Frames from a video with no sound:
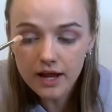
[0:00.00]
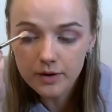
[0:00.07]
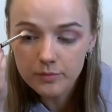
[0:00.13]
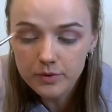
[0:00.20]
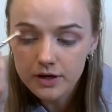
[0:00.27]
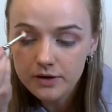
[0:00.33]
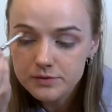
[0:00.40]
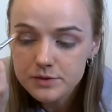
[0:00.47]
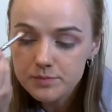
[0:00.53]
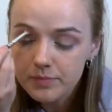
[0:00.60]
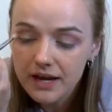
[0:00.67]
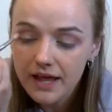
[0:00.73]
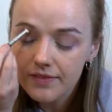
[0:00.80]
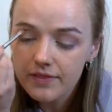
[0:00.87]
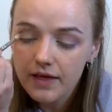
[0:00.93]
and I'm going to
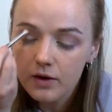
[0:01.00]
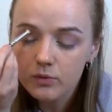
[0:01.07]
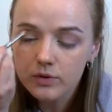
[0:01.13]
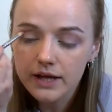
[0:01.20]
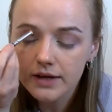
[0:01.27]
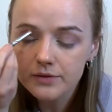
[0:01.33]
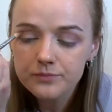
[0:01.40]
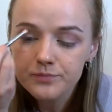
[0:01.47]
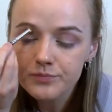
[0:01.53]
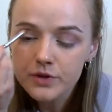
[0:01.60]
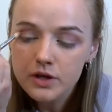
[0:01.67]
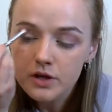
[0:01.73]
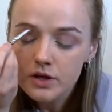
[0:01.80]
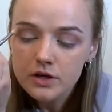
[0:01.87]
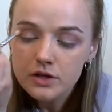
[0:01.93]
blend that all in,
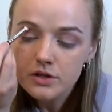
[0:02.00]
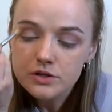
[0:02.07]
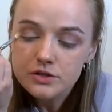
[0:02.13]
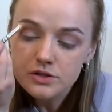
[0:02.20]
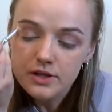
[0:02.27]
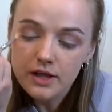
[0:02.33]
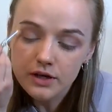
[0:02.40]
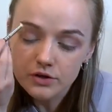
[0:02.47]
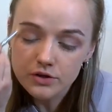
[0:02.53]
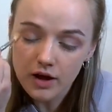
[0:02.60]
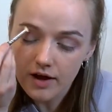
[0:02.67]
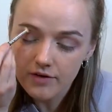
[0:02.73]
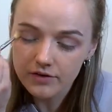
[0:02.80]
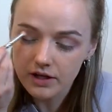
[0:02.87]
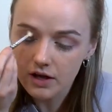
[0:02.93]
so then you don't
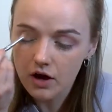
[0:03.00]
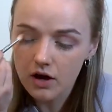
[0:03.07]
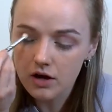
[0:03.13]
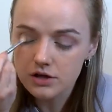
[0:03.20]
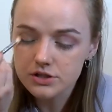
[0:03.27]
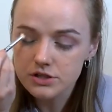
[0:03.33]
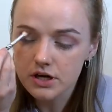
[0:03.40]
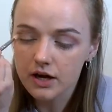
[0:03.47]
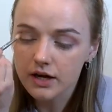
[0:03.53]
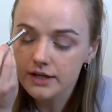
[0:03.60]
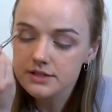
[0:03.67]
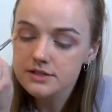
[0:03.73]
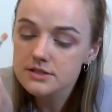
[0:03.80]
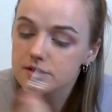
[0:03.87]
have any harsh lines,